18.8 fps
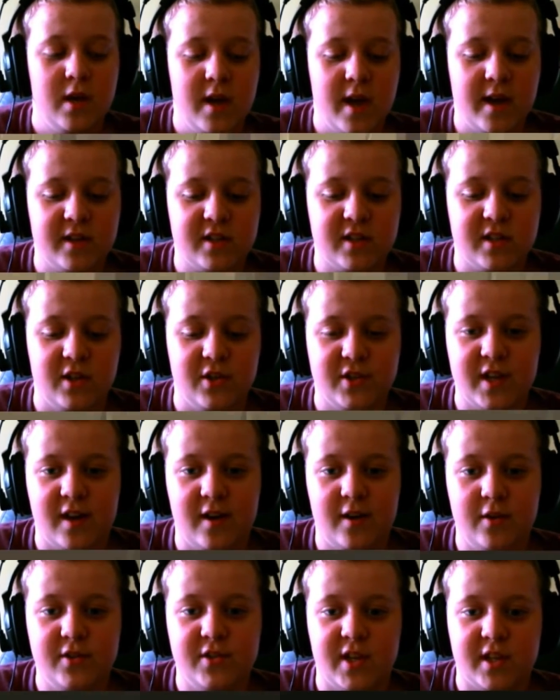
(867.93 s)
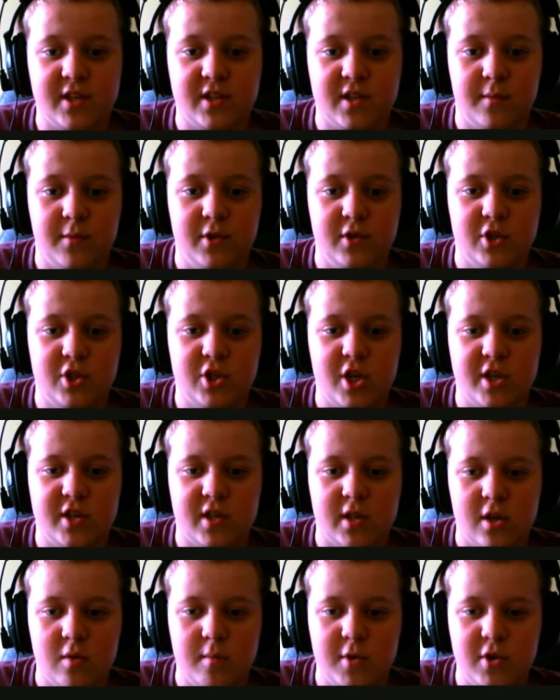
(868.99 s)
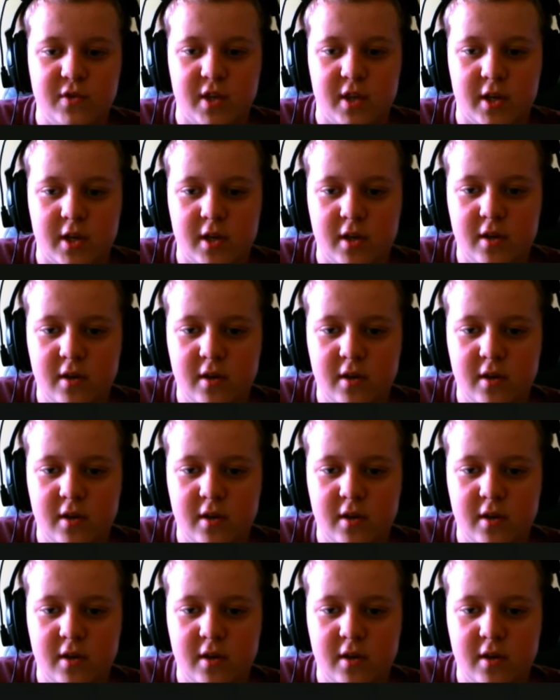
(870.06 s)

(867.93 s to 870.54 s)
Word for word: And it still sounds like someone's chasing you music.